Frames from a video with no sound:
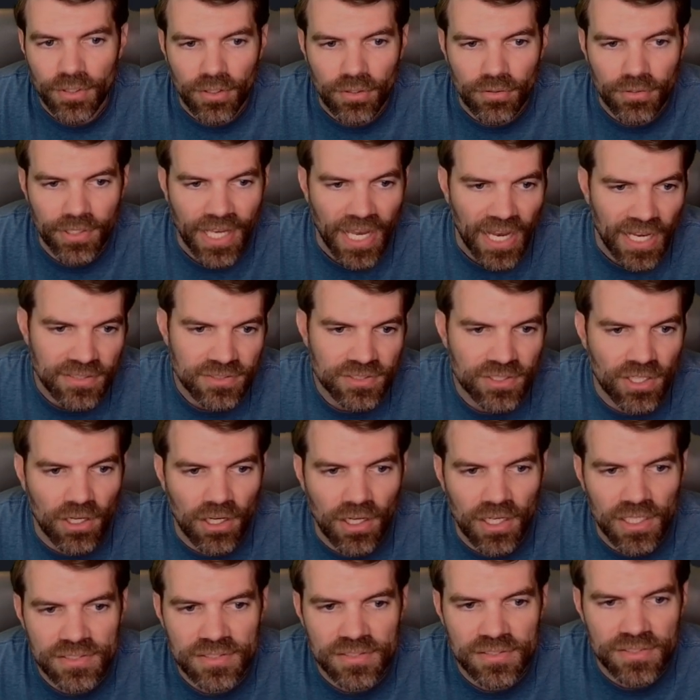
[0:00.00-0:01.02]
gas
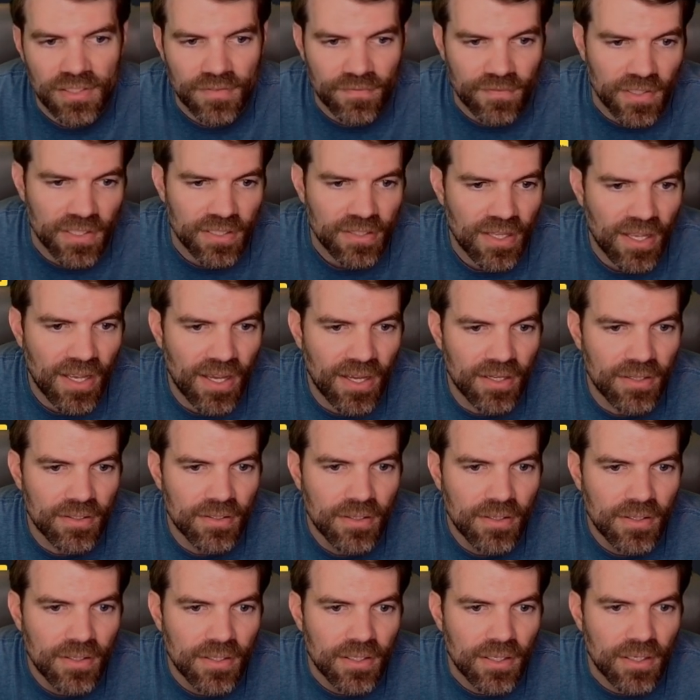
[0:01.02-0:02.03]
costs and stuff like that.
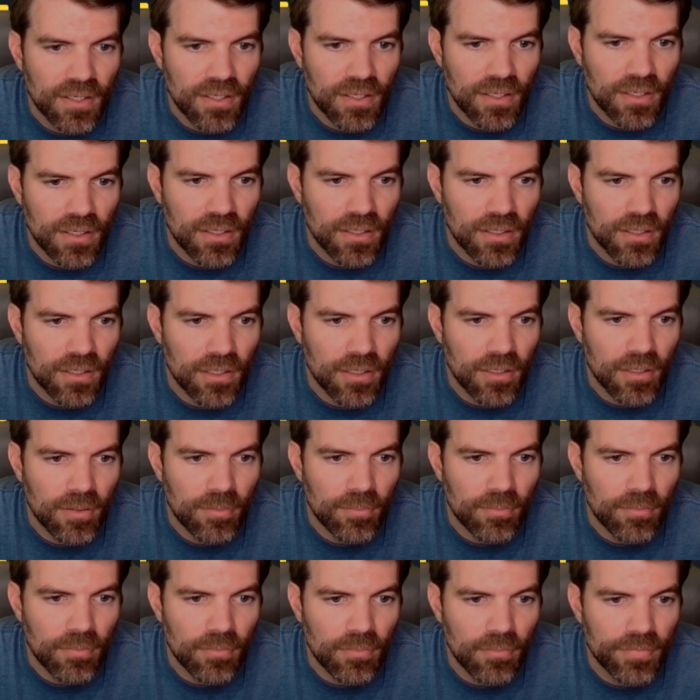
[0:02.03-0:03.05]

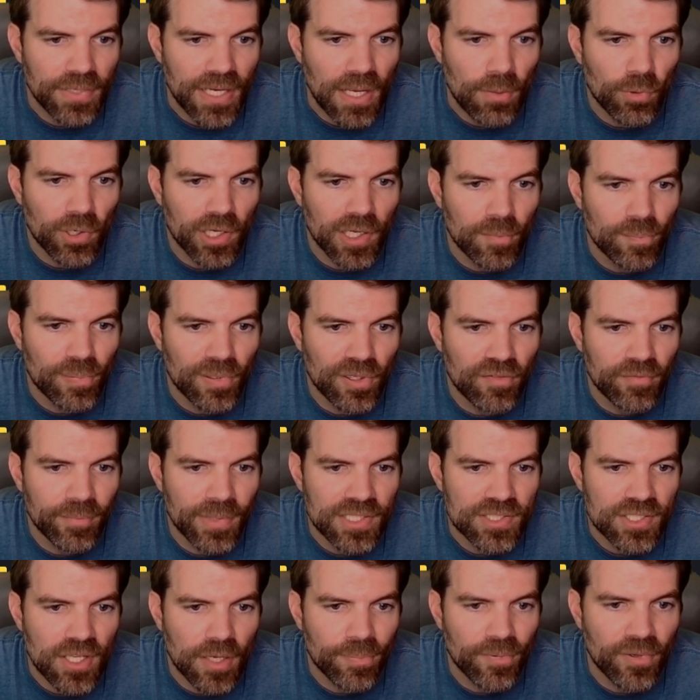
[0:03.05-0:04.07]
Network
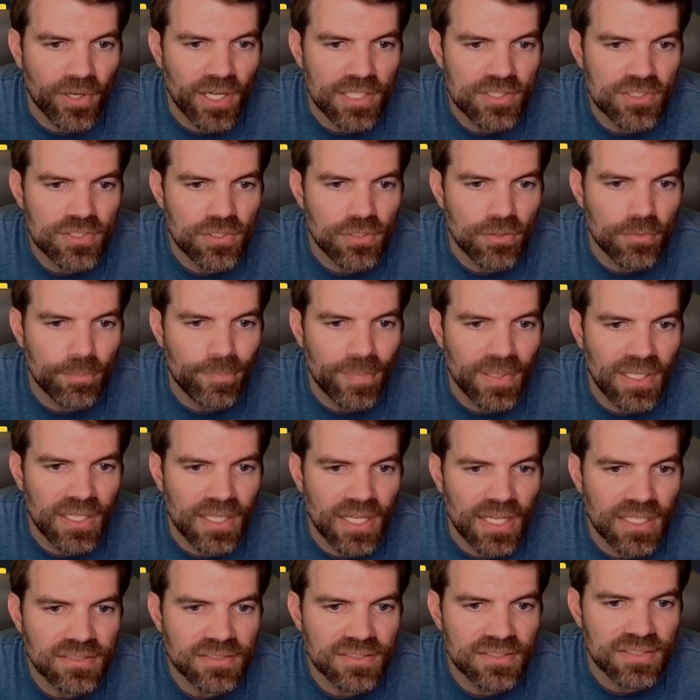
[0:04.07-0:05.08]
improvements, upgrades to
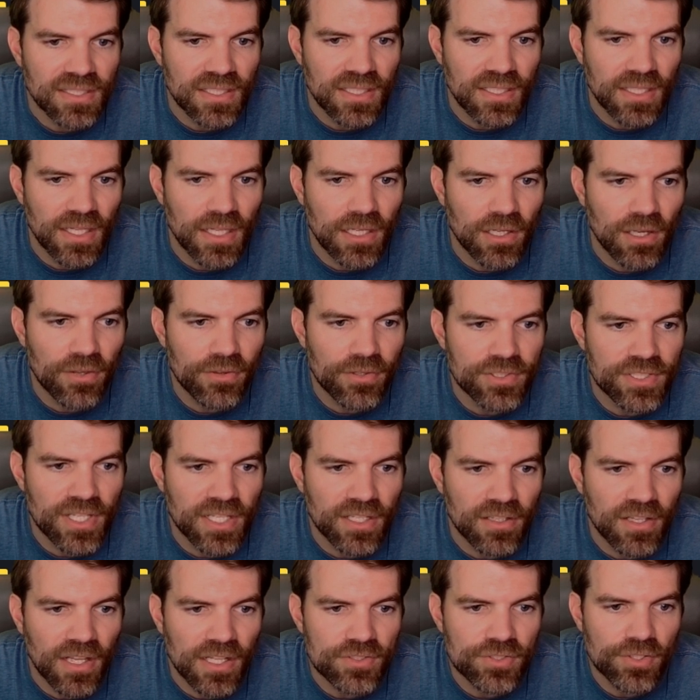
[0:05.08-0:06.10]
BSC and other
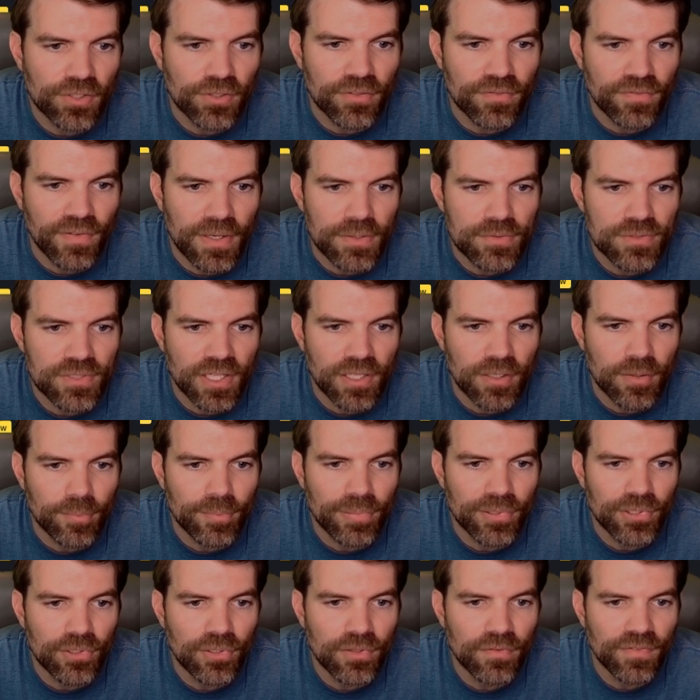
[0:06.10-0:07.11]
technological advantages can
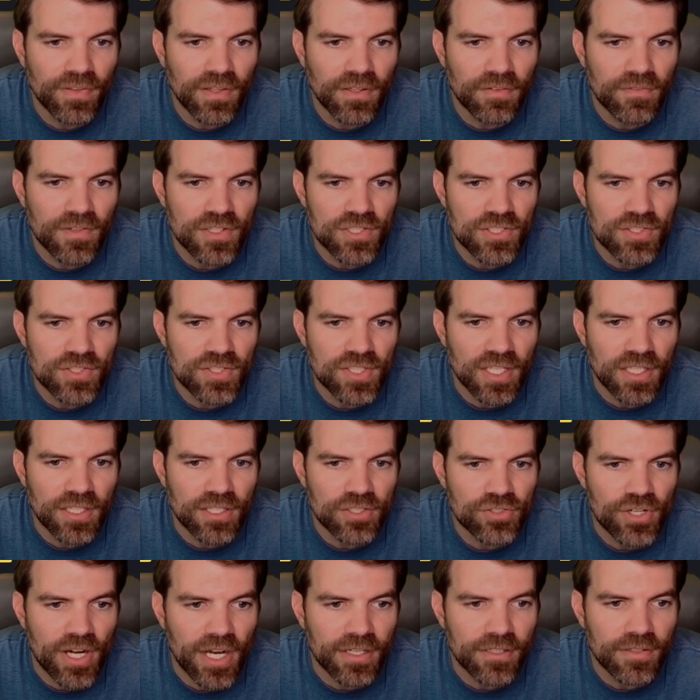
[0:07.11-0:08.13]
improve the efficiency and
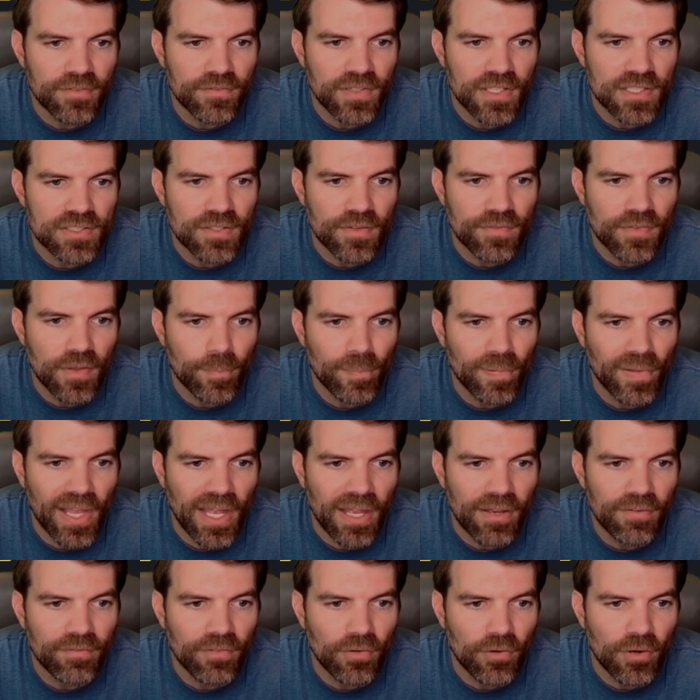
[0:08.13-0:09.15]
attractiveness of the
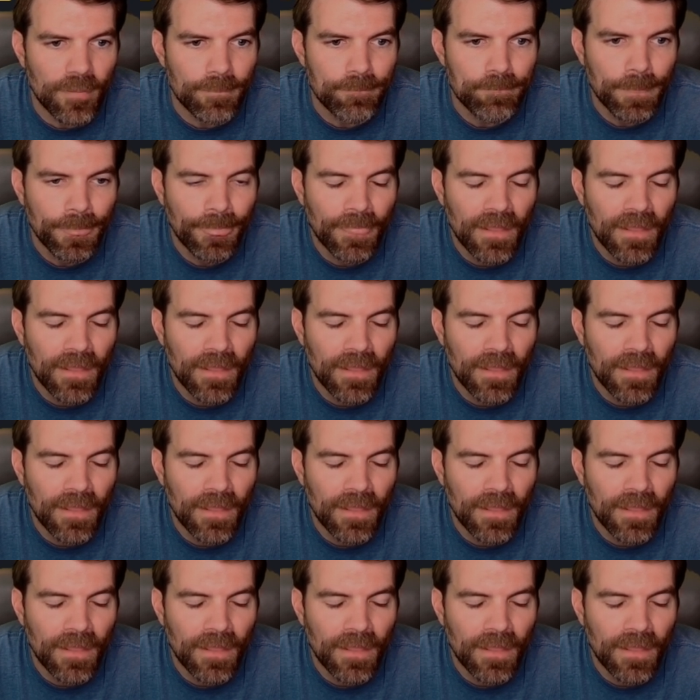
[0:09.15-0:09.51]
platform.